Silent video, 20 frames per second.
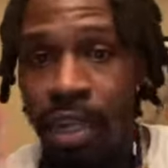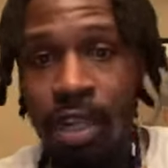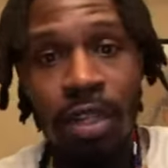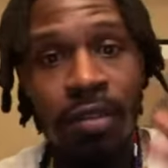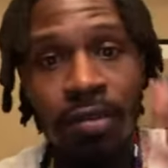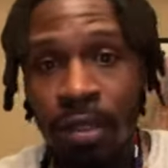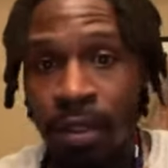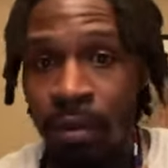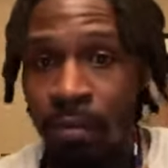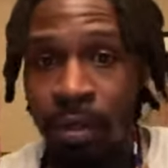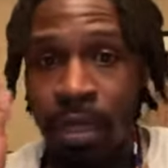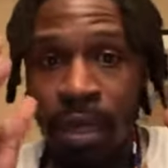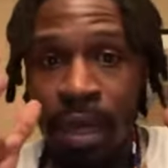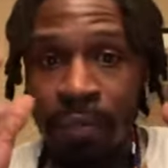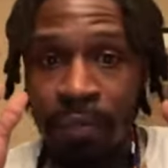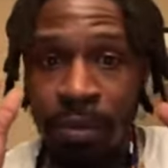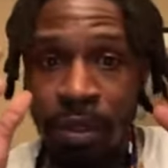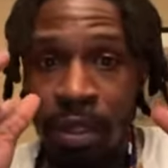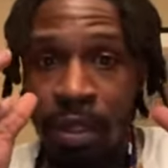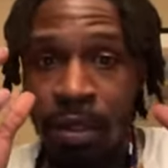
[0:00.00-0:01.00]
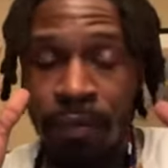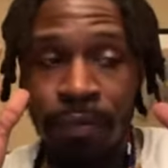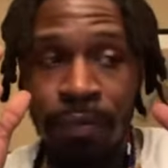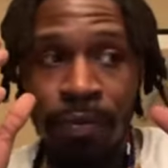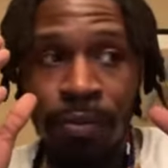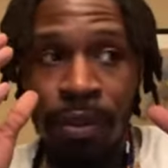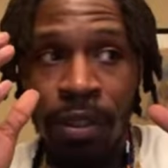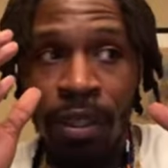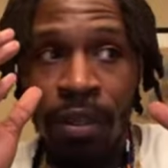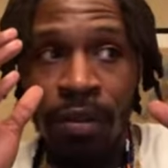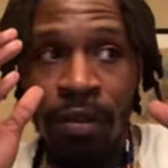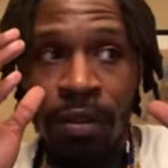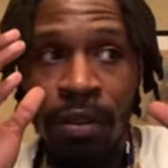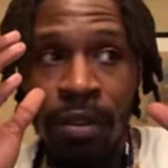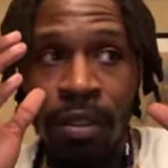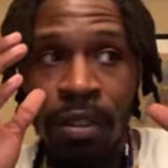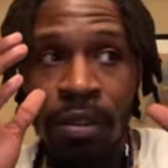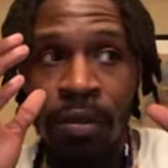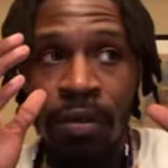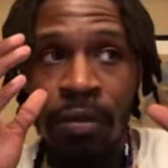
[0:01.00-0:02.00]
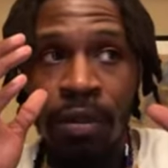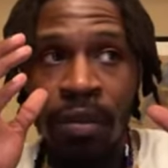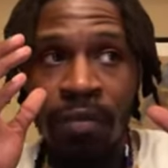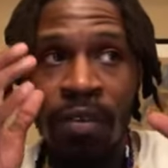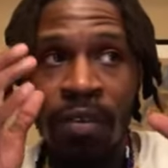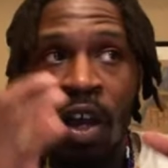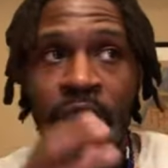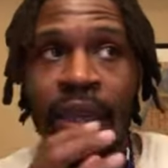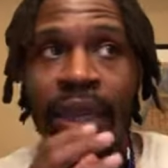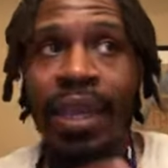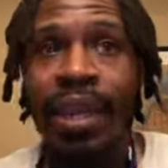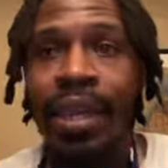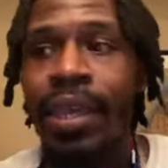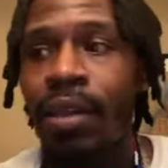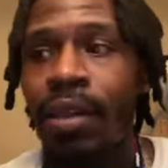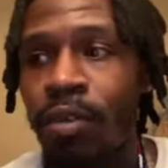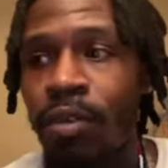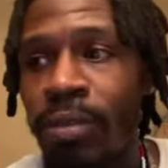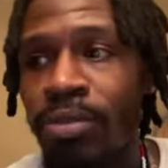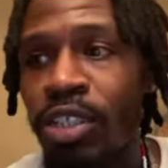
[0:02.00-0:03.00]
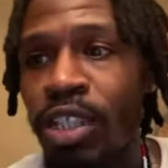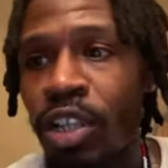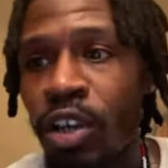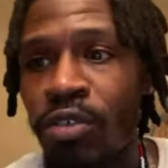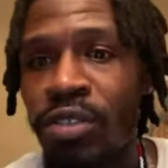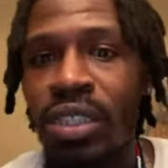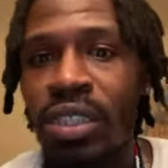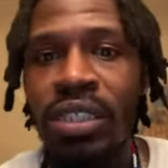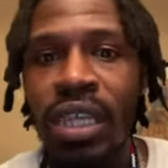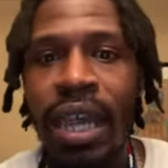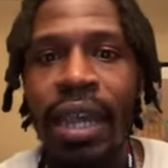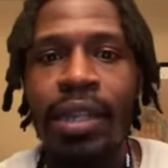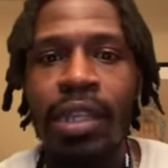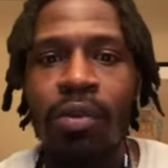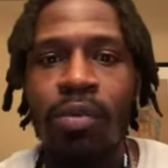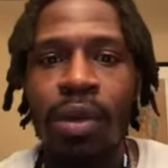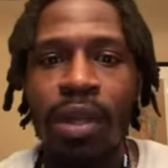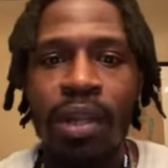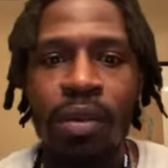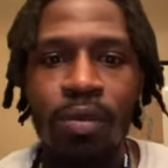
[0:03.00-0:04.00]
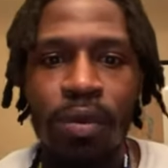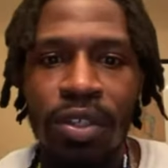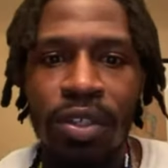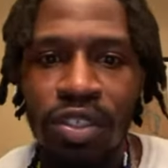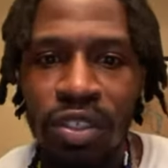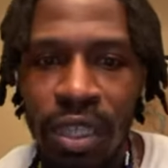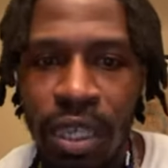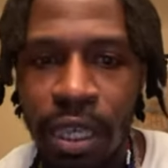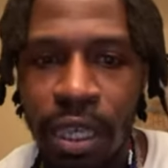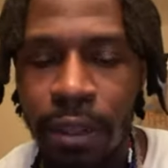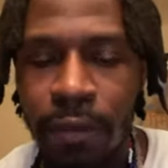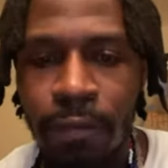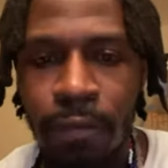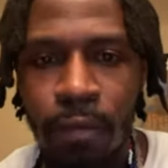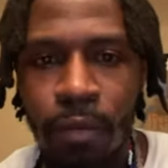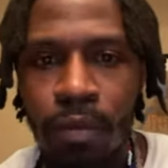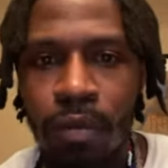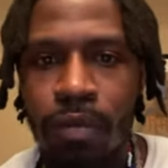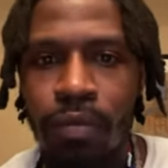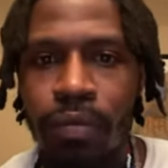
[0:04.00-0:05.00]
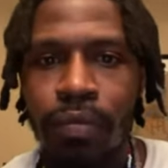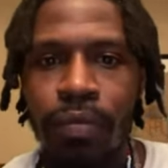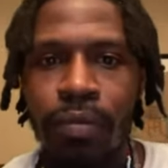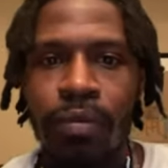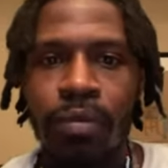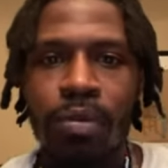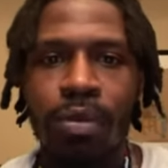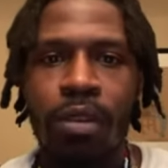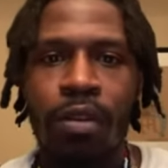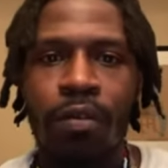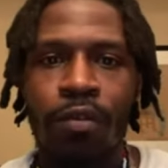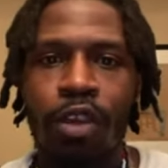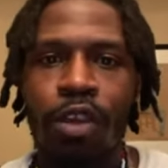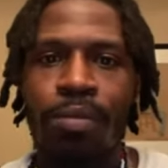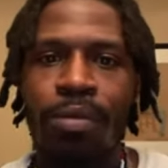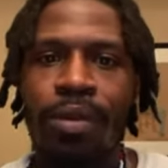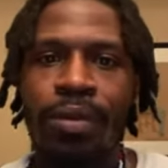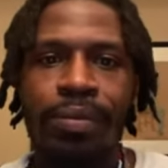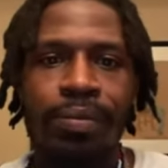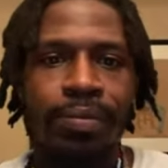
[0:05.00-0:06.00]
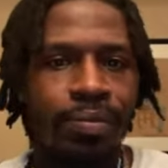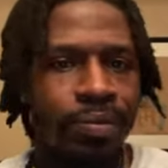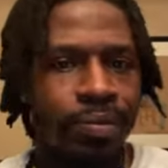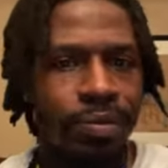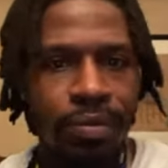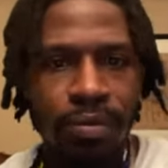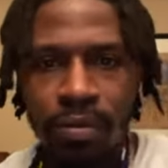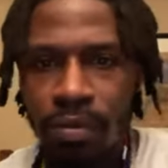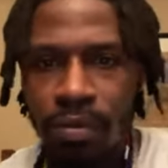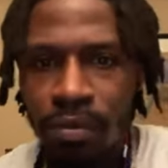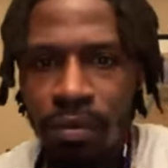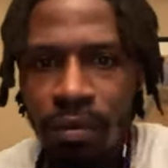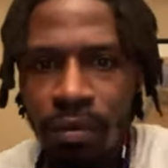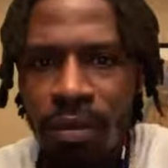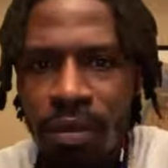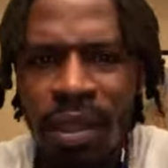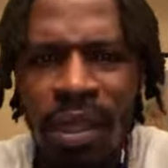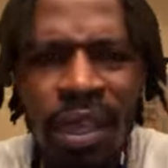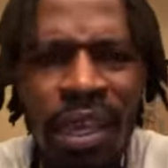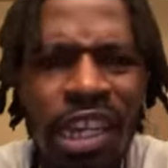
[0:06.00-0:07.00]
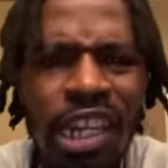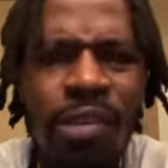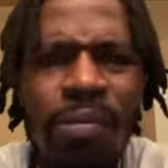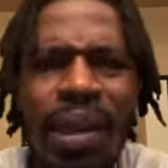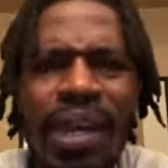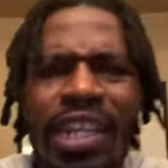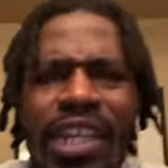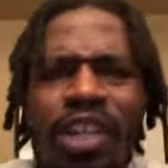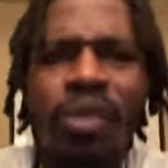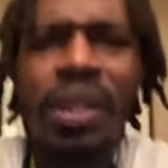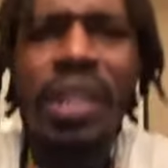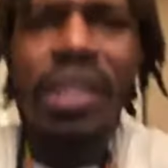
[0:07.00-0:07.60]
the volcanic eruption knows exactly what it wants to hit. You feel me? Anybody know